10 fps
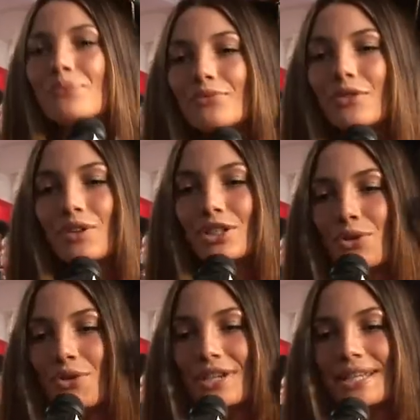
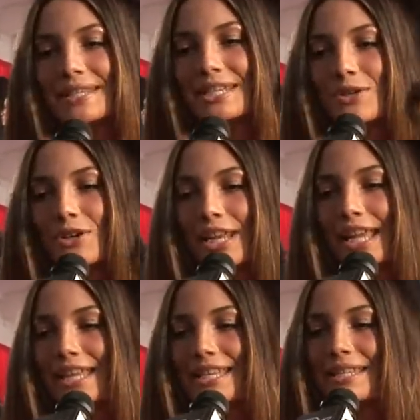Victoria's Secret
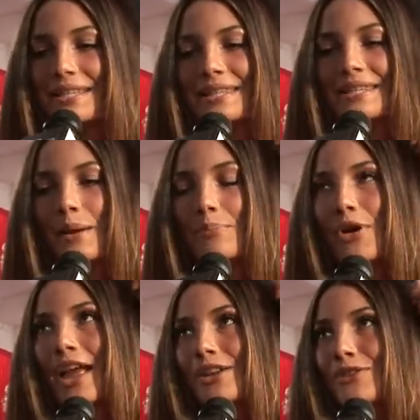is a
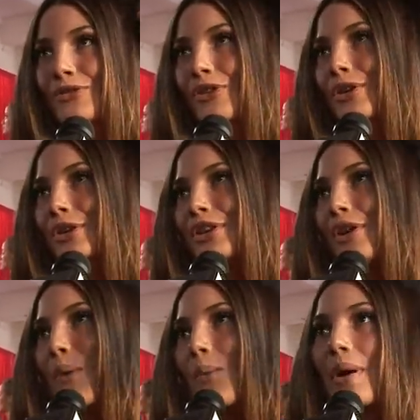brand for, you
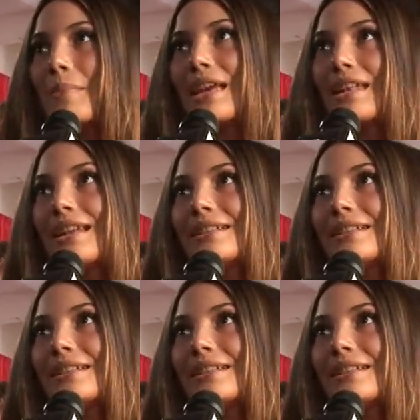know, women.